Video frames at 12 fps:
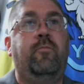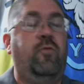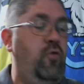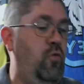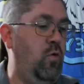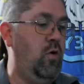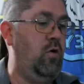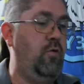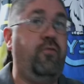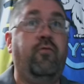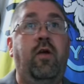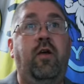to worker
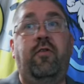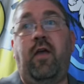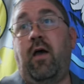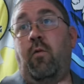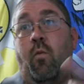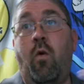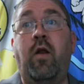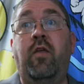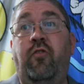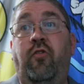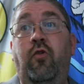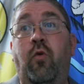3 because I got 1 and
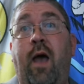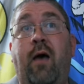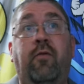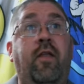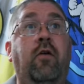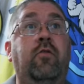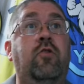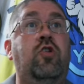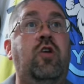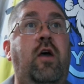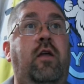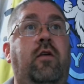2 out there in the
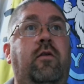shed.